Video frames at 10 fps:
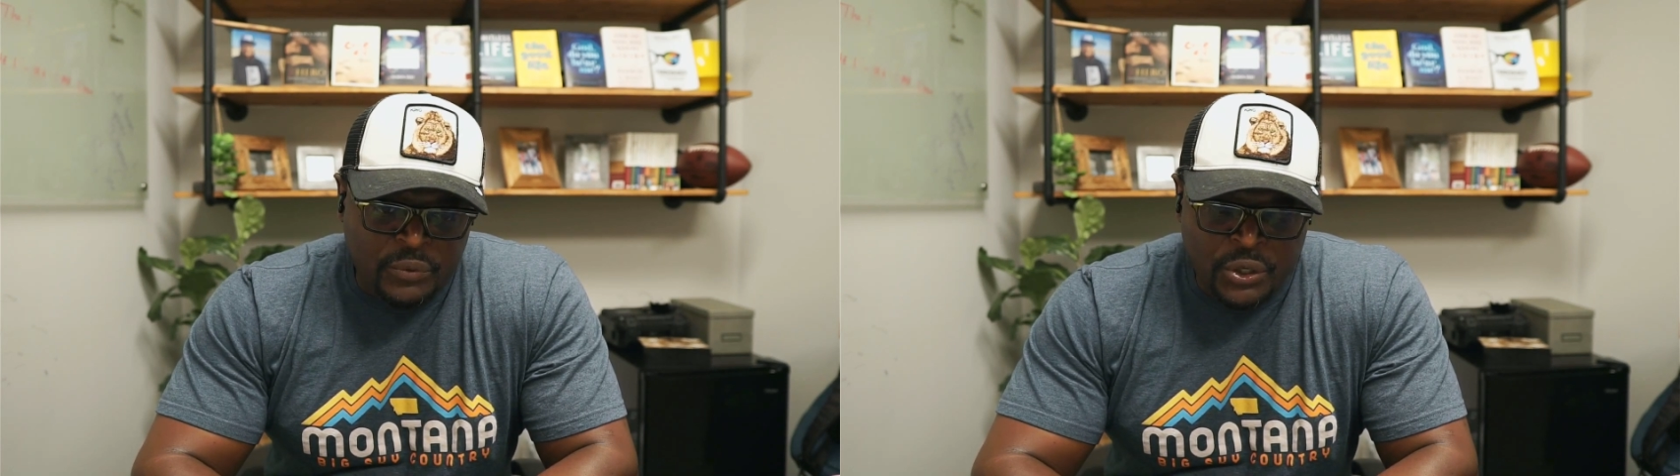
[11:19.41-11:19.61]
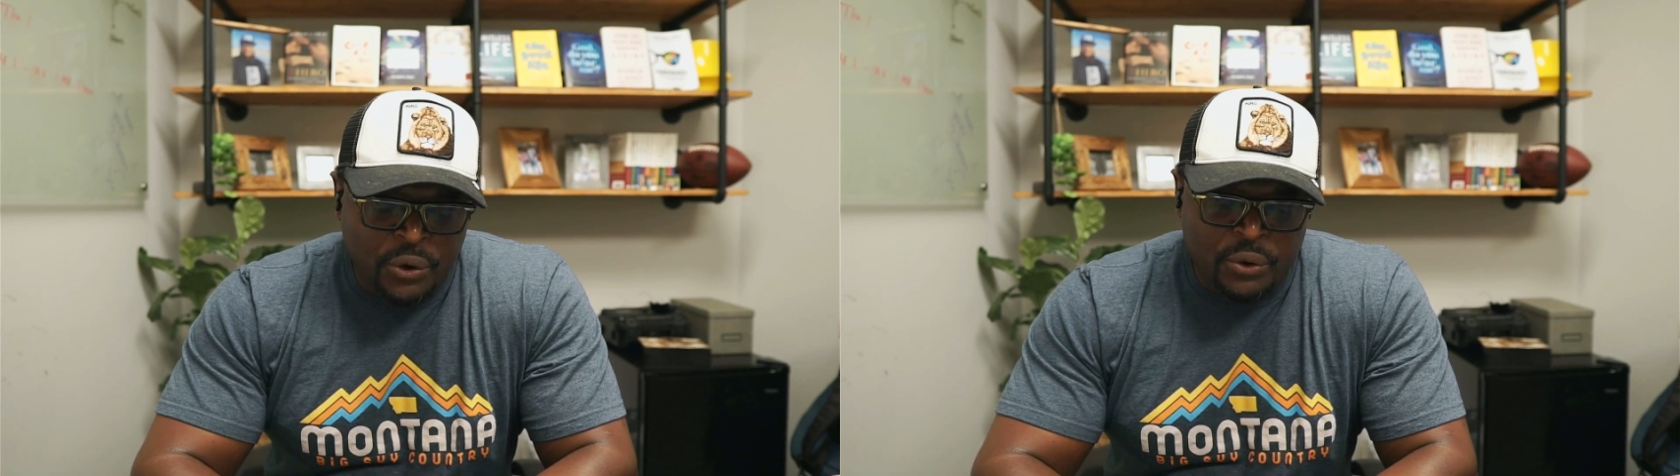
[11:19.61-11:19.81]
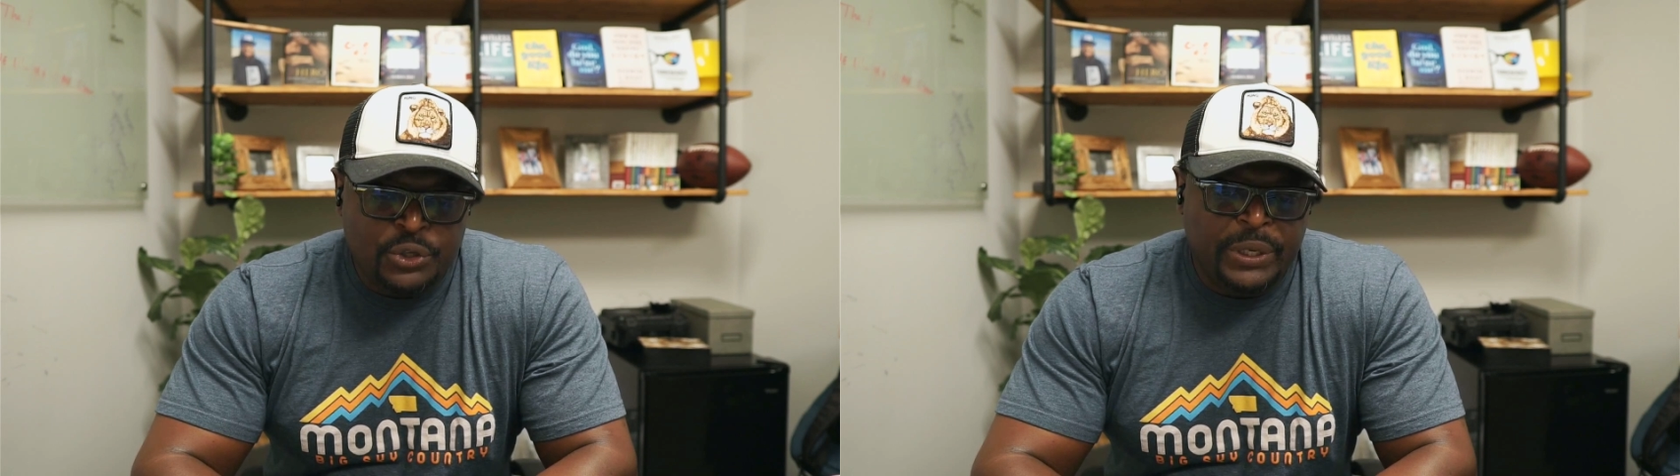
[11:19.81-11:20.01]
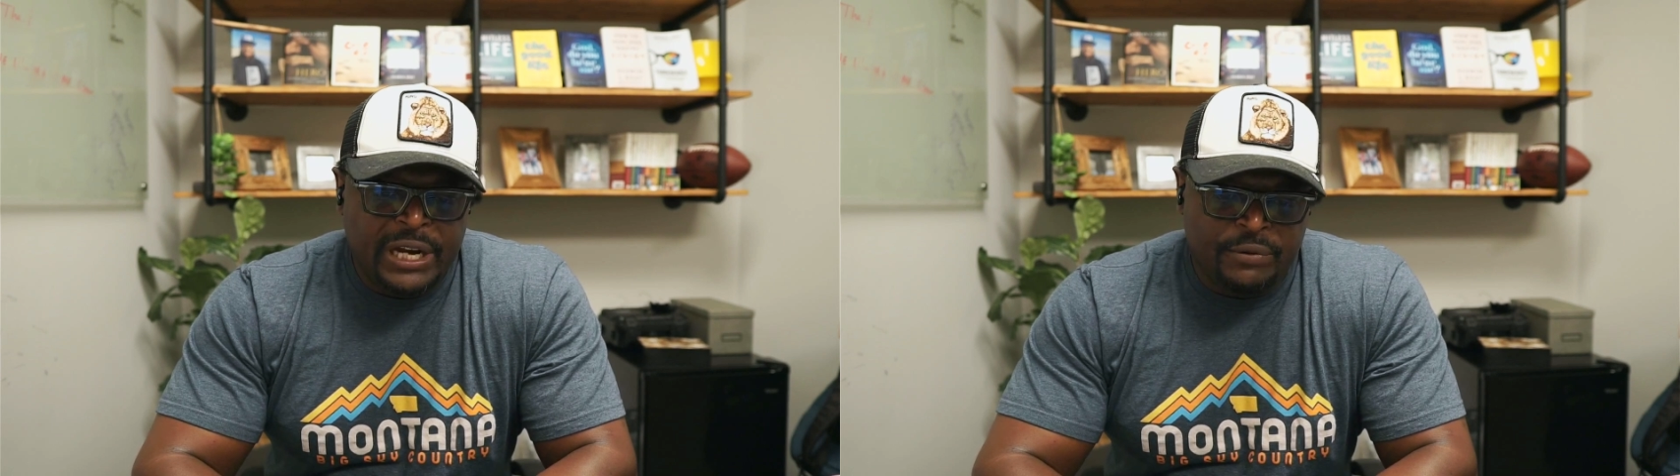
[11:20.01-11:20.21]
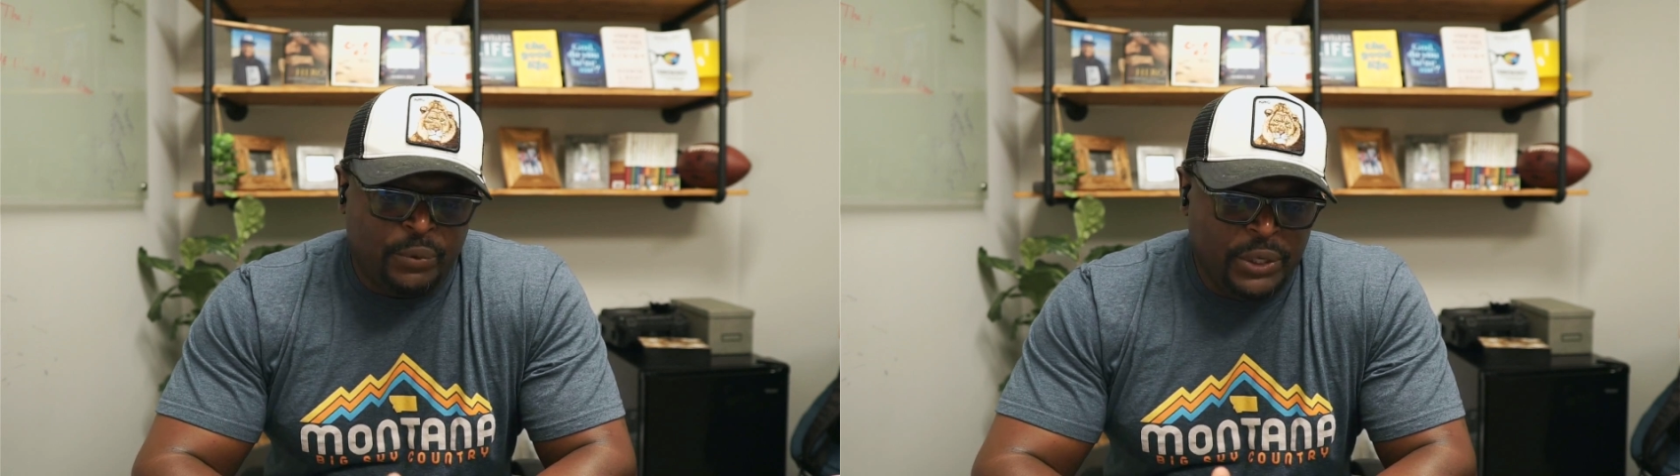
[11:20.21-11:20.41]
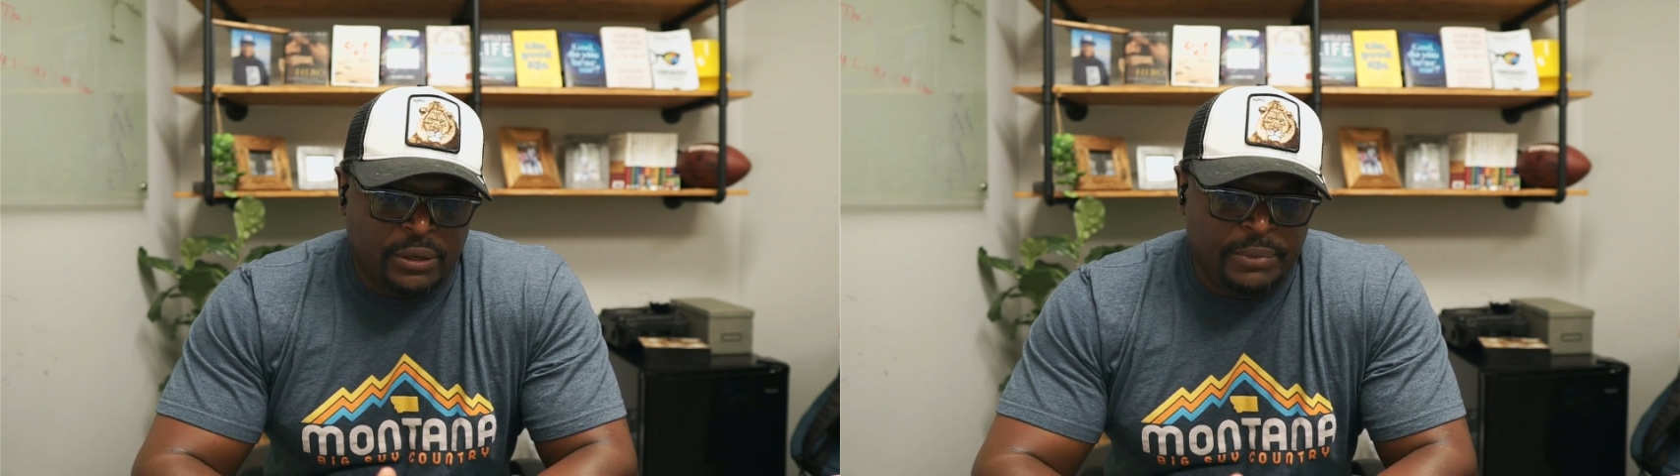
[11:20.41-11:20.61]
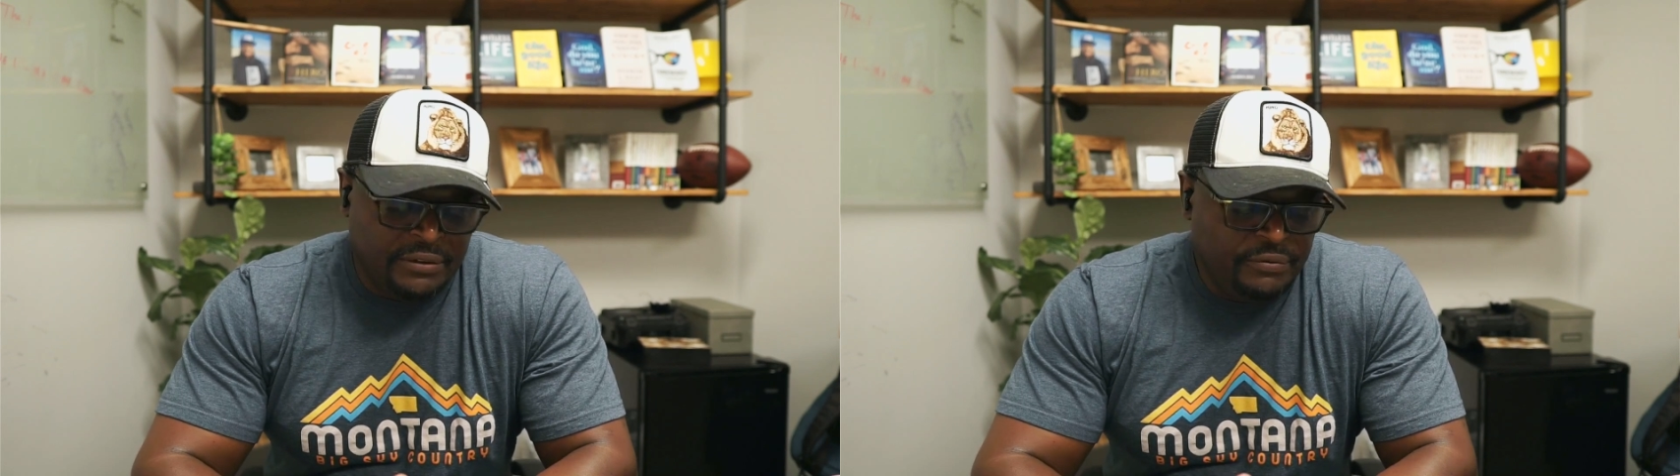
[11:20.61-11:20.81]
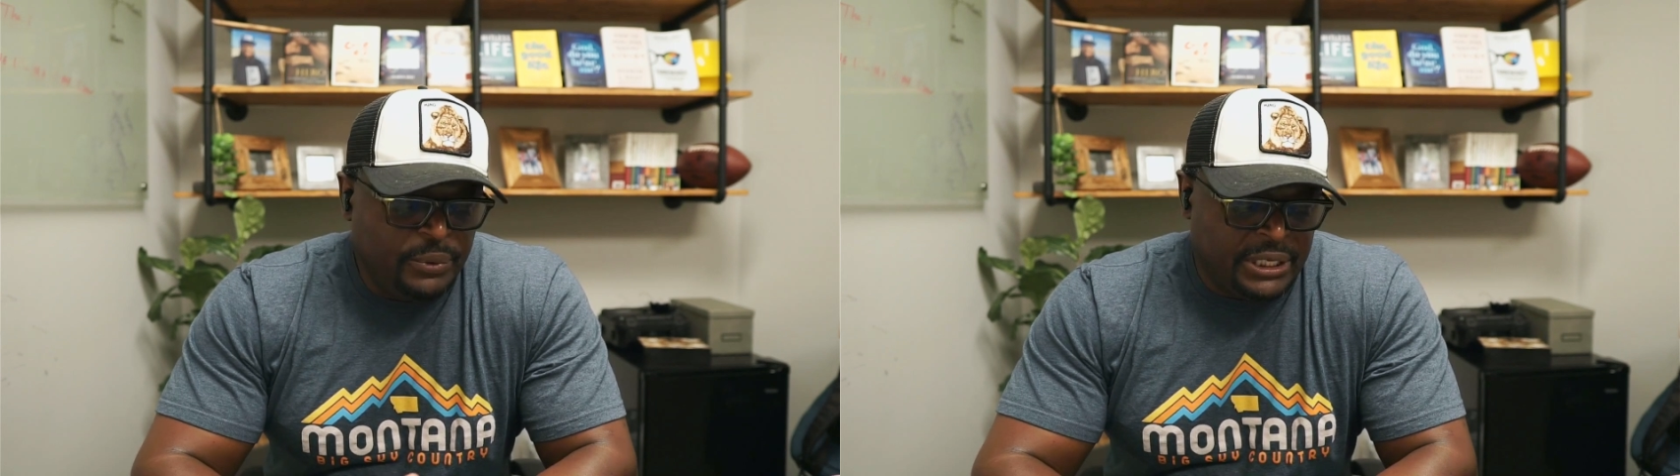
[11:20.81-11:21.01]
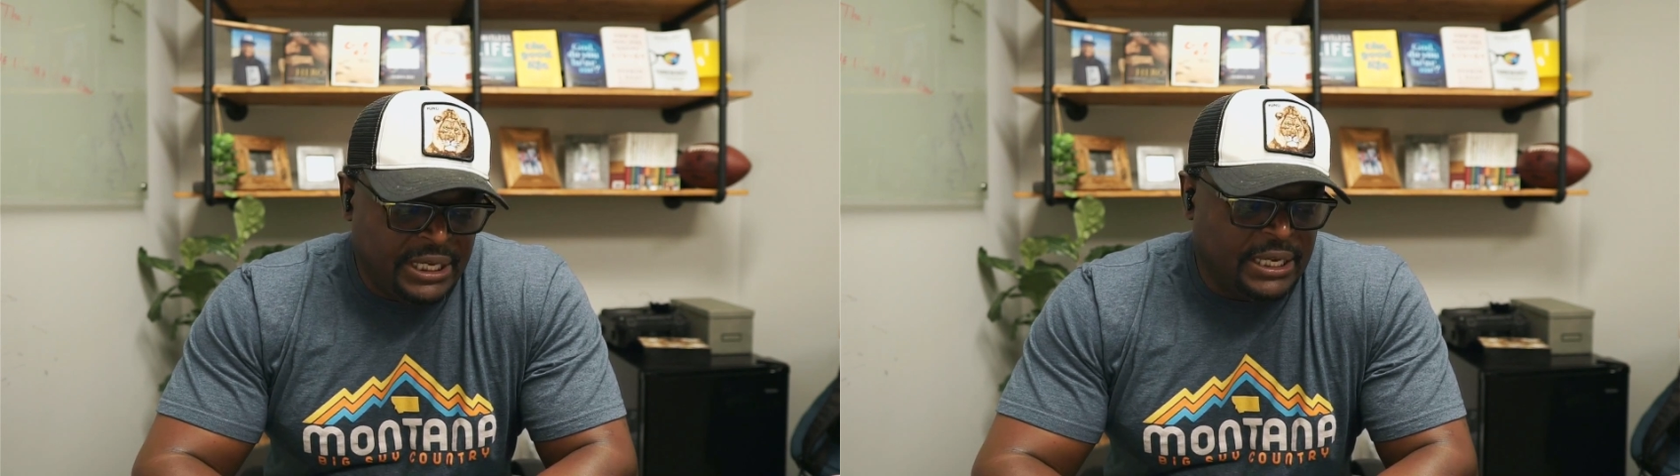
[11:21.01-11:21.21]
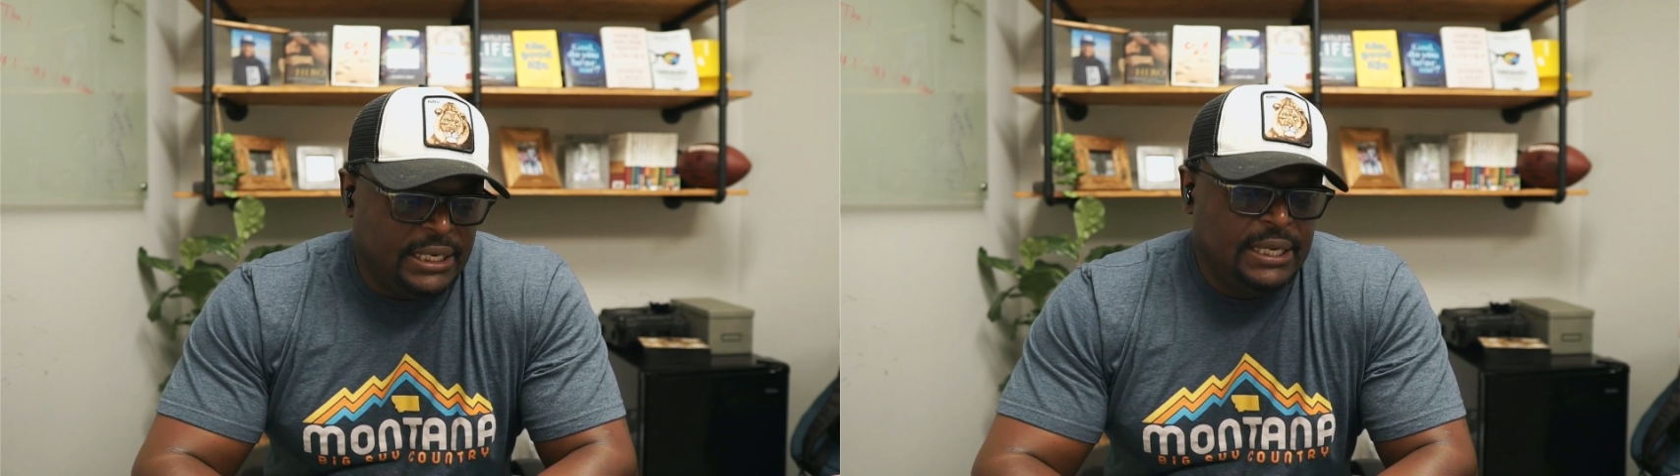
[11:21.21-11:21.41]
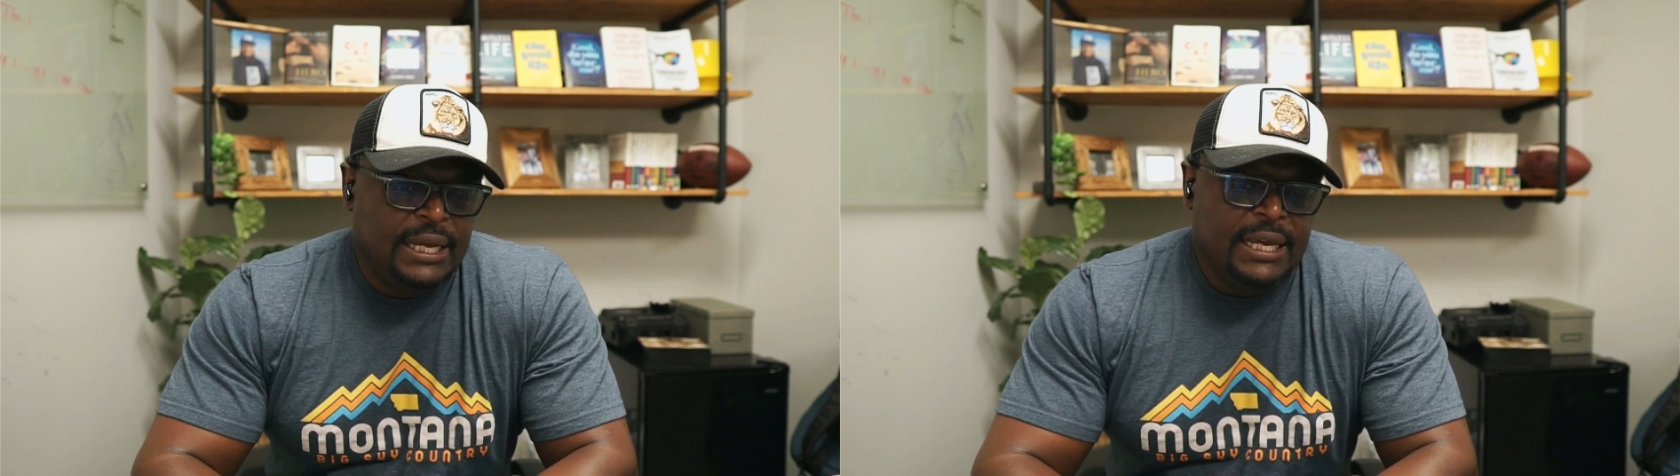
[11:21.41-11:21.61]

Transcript: of course we never will, but if we did,